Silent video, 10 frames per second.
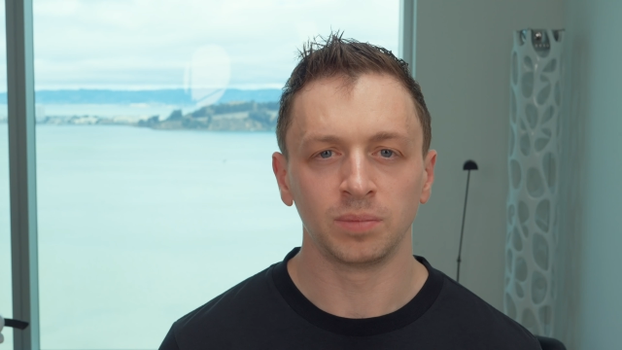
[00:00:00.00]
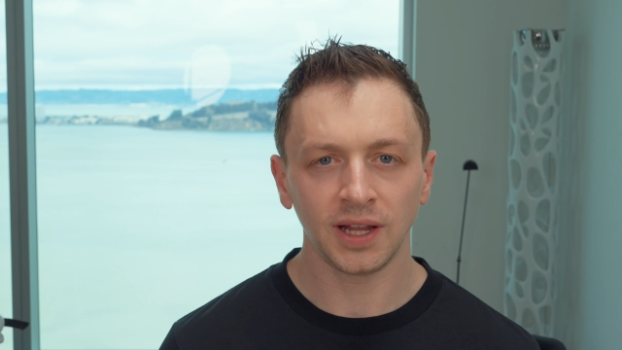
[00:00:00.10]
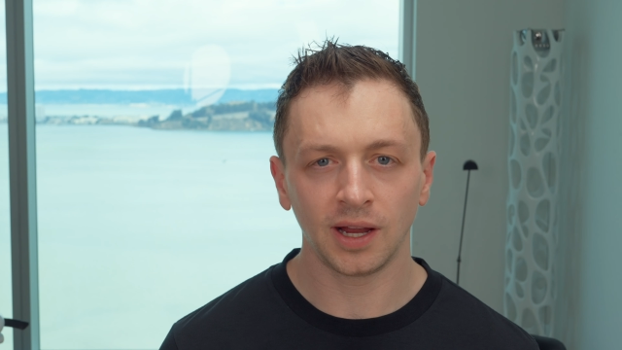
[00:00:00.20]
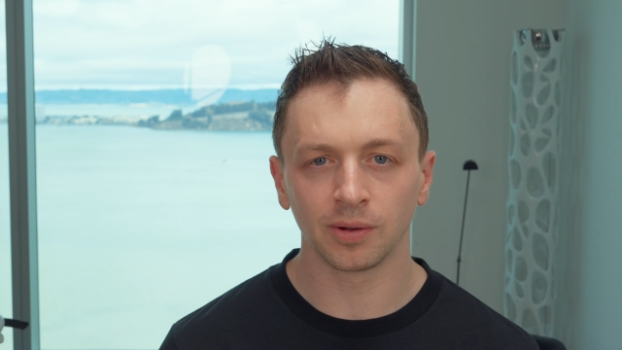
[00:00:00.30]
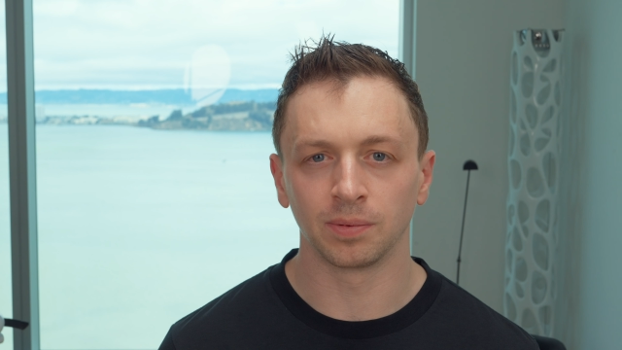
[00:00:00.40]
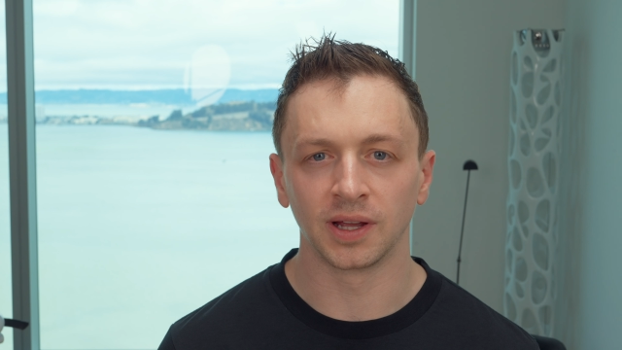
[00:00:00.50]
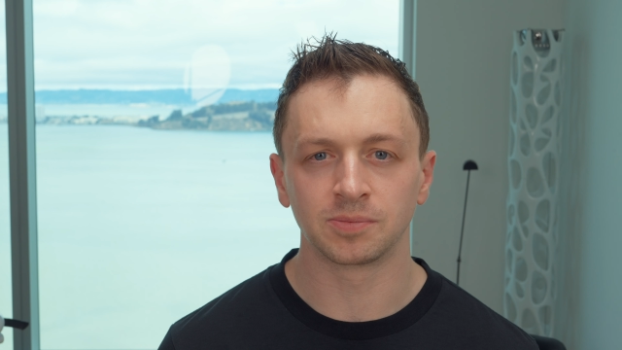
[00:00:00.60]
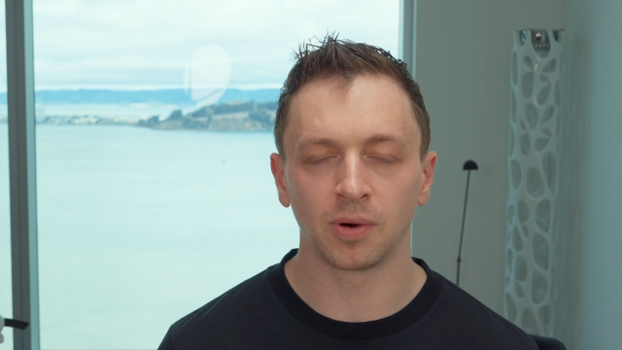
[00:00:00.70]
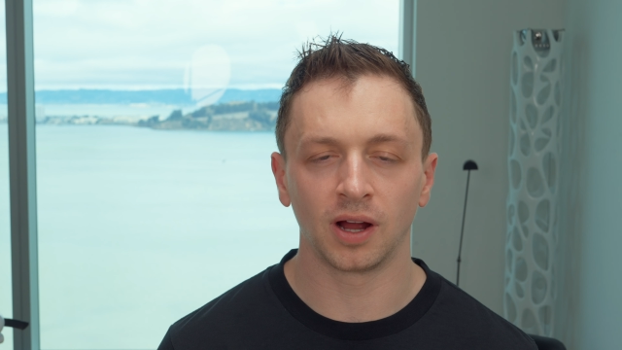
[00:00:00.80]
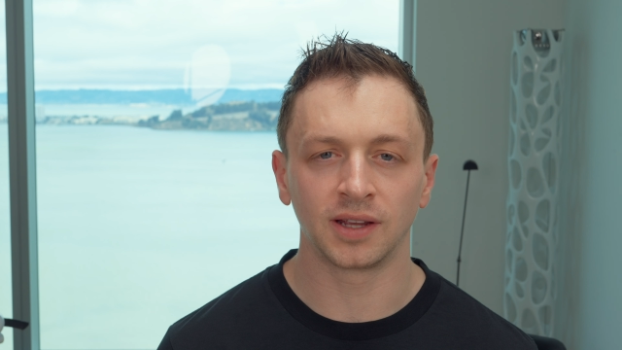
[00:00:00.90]
Blake here with Blake's
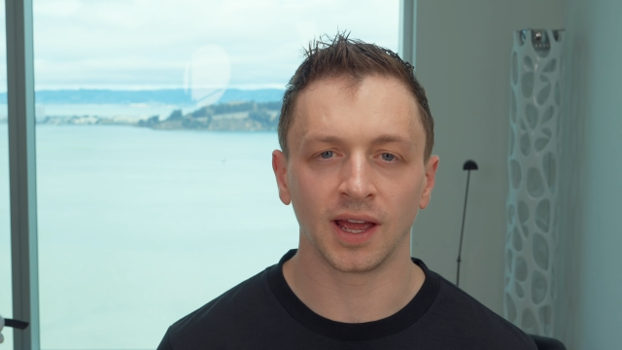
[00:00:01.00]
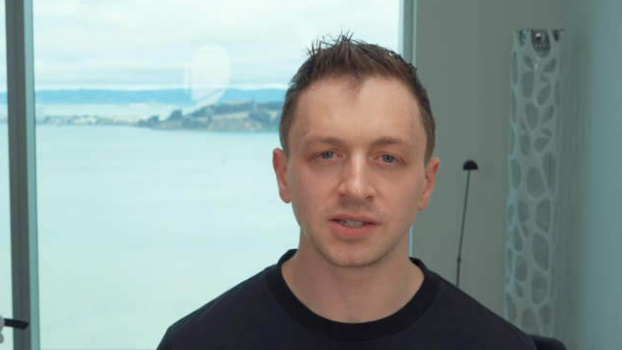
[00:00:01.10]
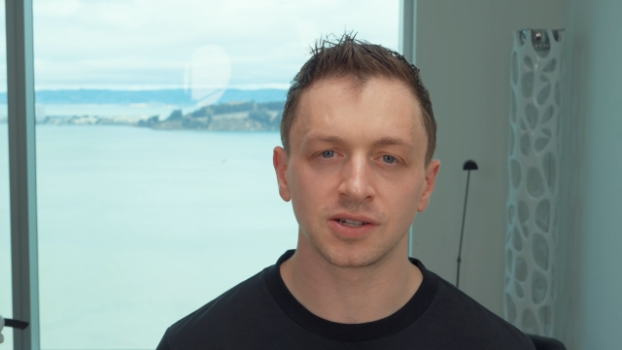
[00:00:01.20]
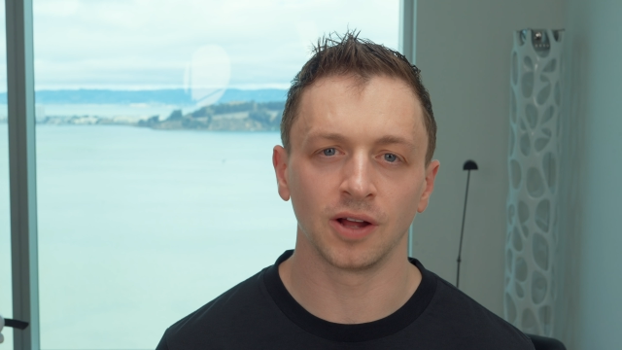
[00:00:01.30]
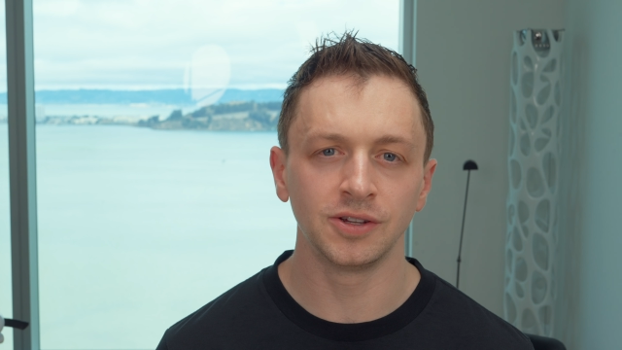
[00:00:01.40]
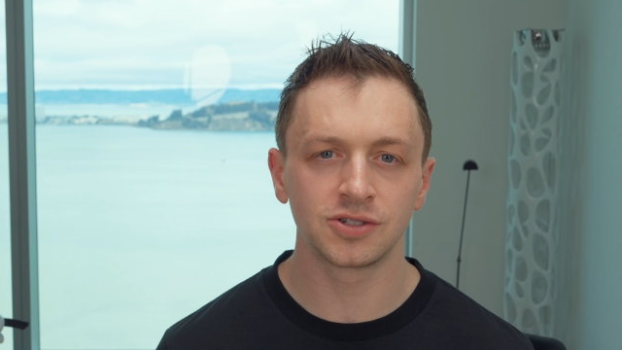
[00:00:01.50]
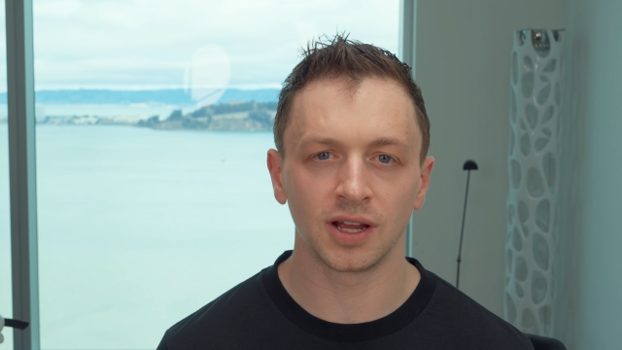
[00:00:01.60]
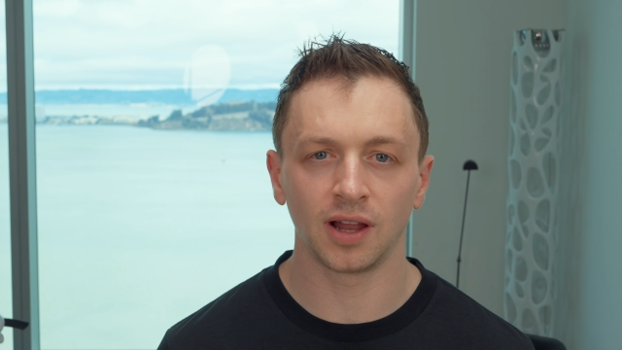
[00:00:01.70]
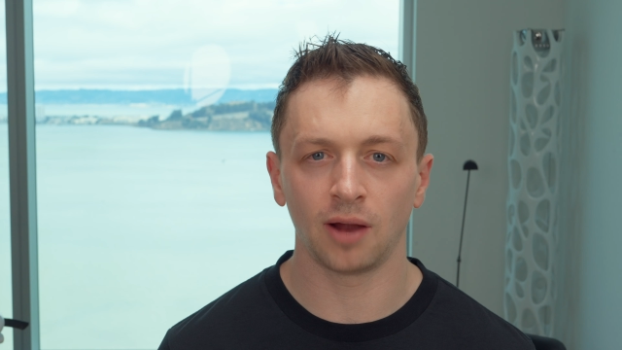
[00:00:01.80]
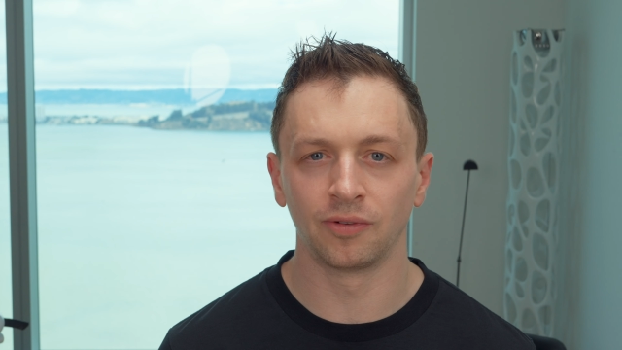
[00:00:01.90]
Broadcast. On this
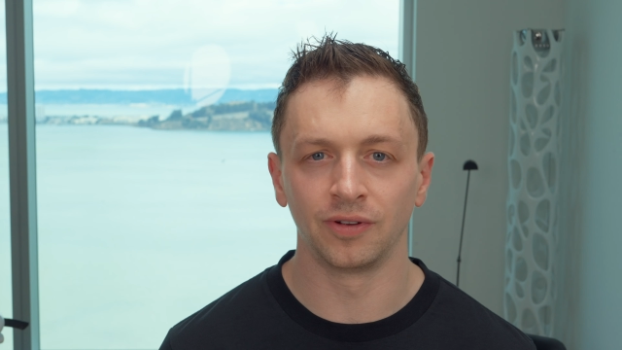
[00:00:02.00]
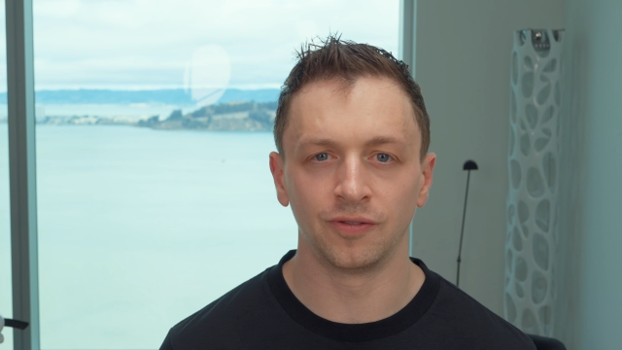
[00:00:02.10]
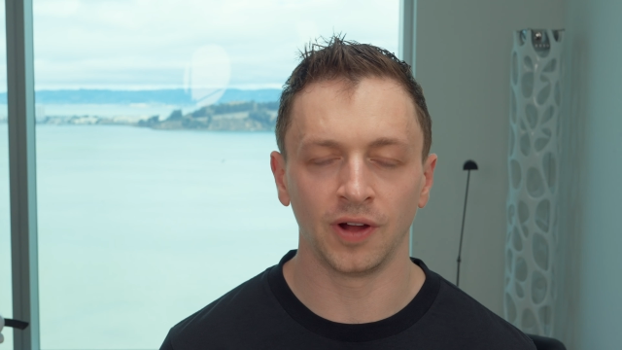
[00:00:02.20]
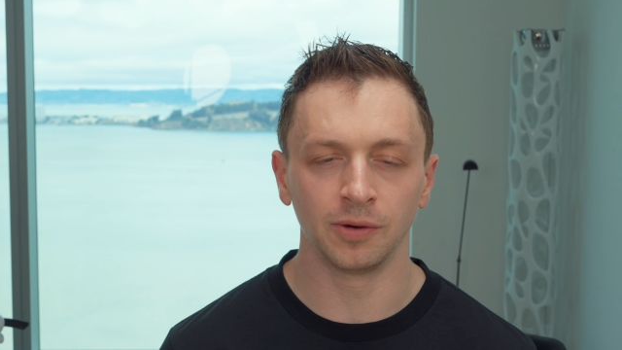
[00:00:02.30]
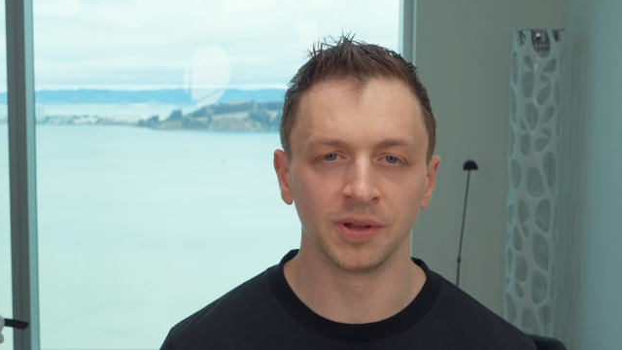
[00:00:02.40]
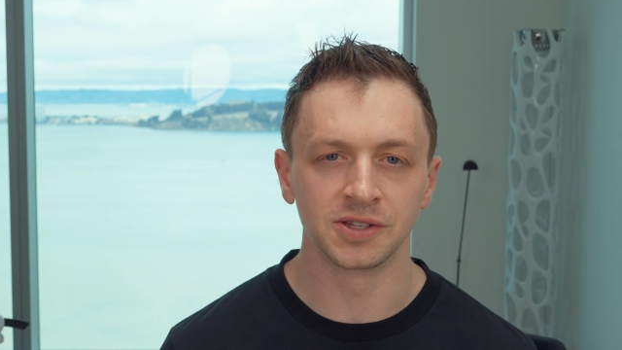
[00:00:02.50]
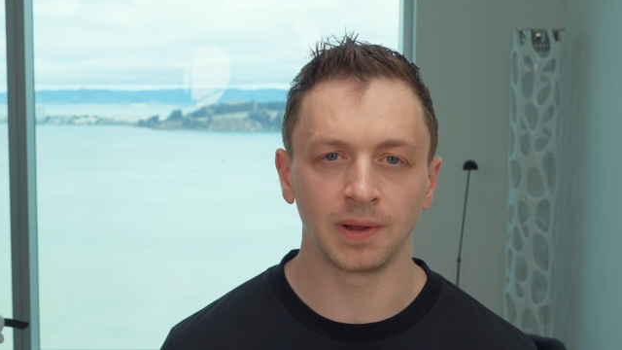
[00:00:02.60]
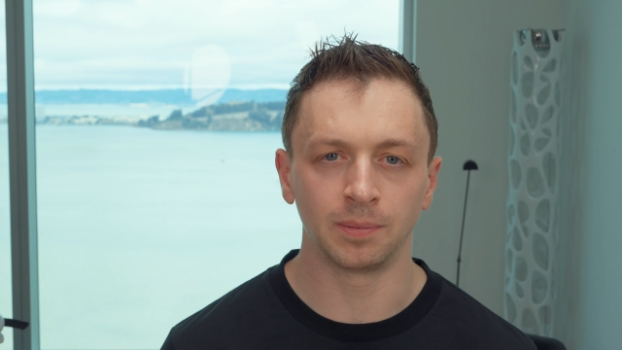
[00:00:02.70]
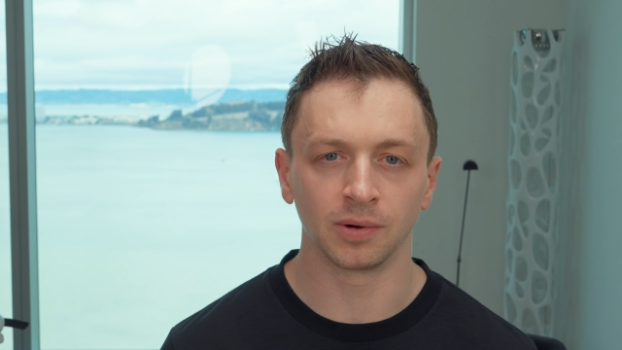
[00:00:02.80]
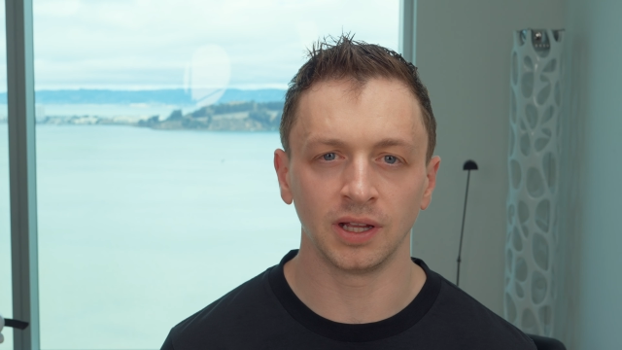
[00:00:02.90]
channel, I review fountain pens,
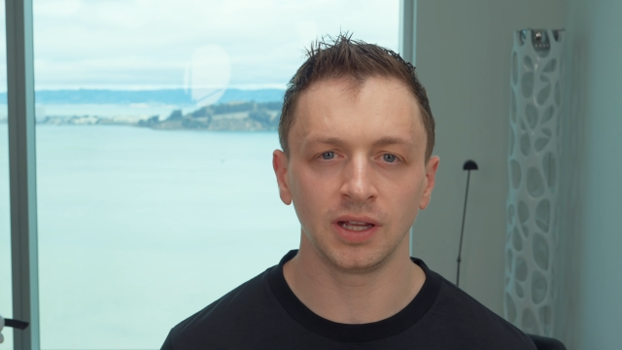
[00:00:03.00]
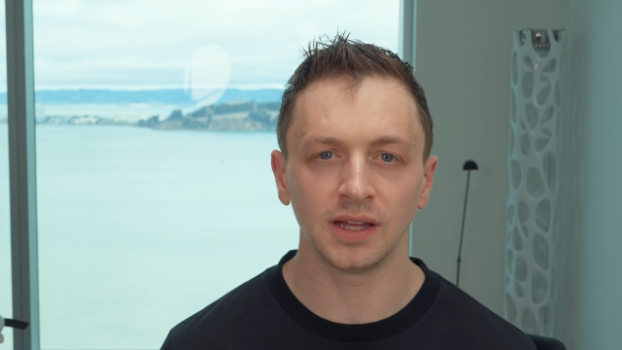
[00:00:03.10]
paper, and ink,